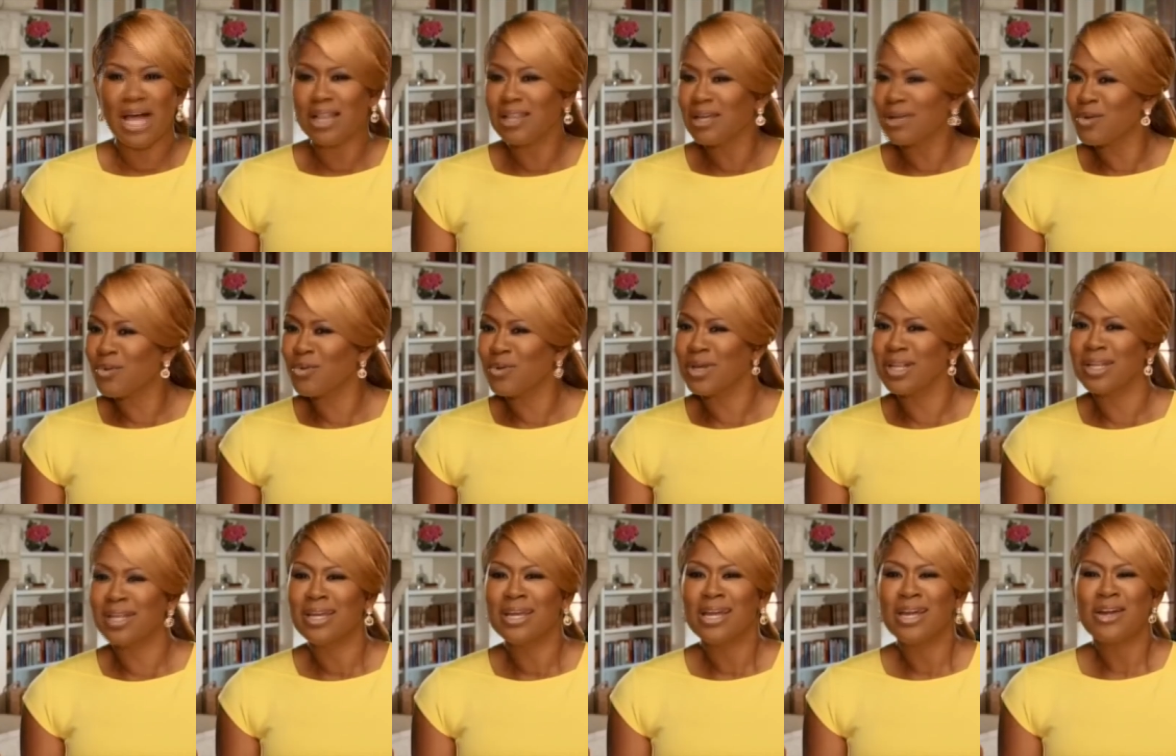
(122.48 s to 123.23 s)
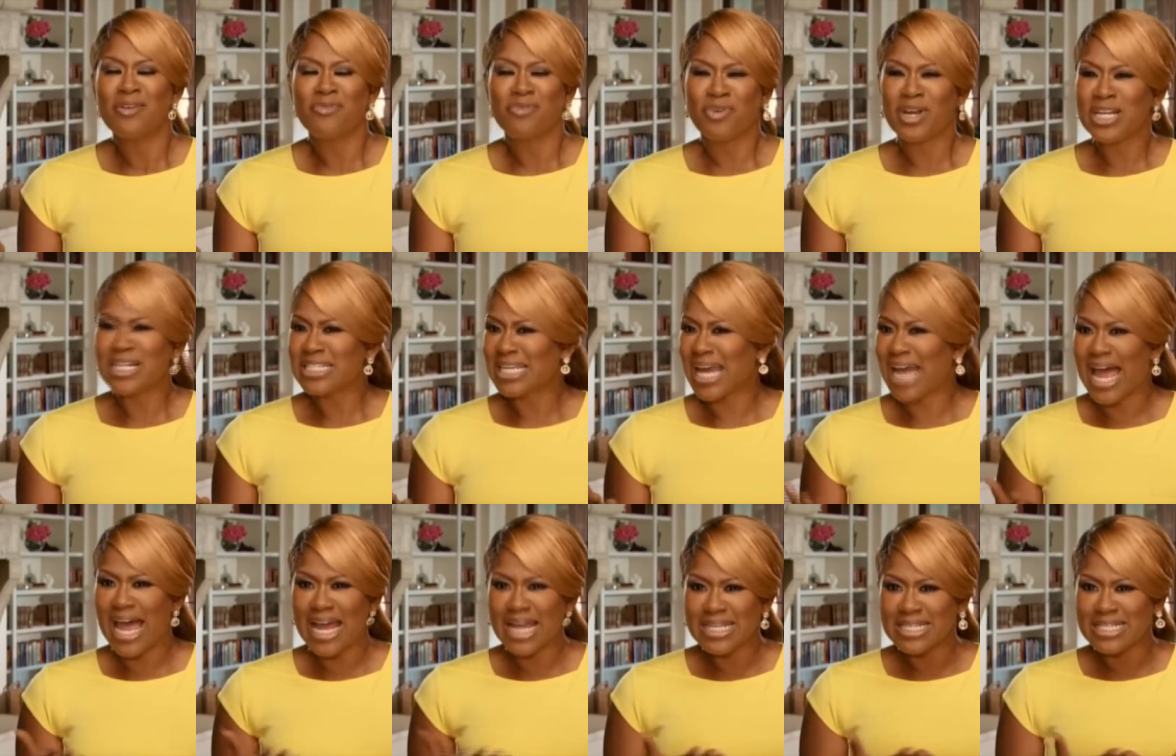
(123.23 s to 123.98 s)
eloquent French
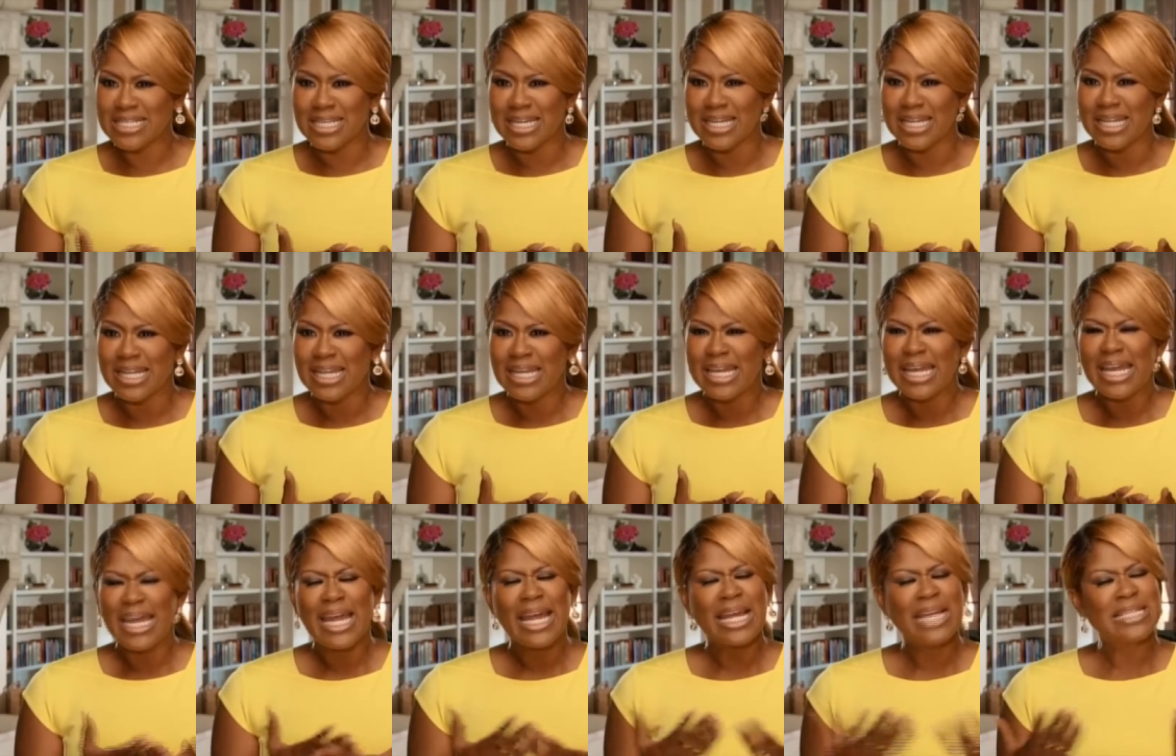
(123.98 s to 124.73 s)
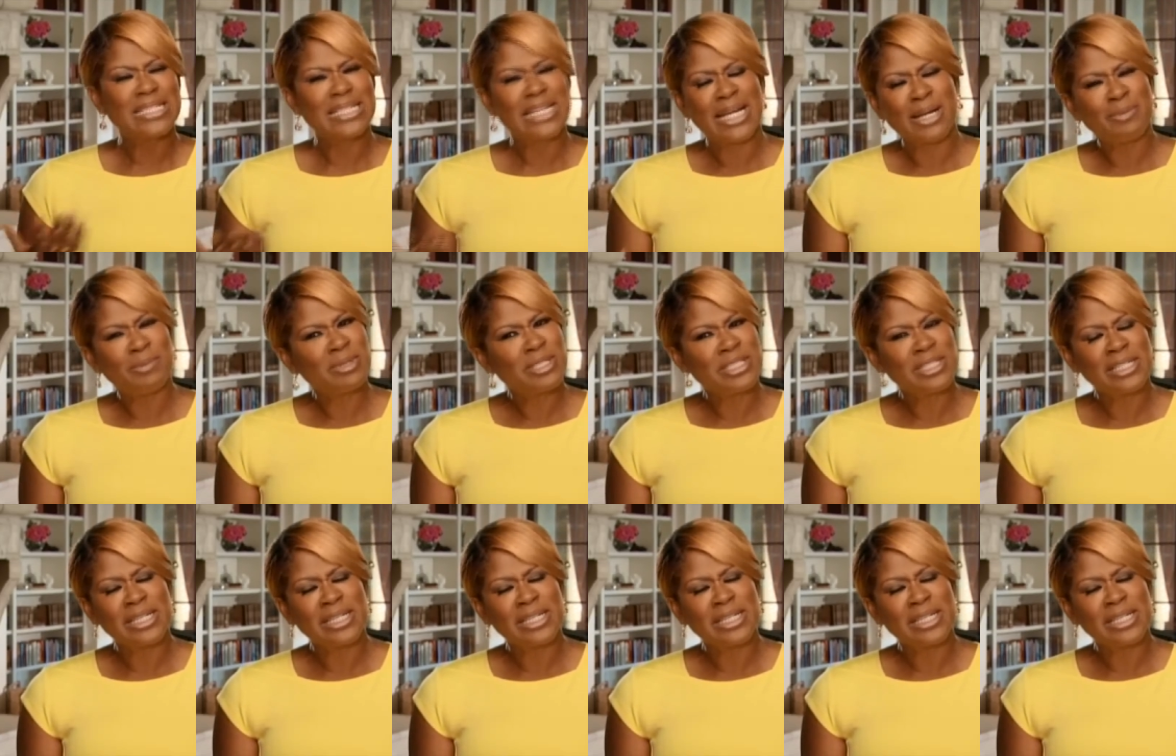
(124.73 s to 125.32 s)
accent. And Tamra's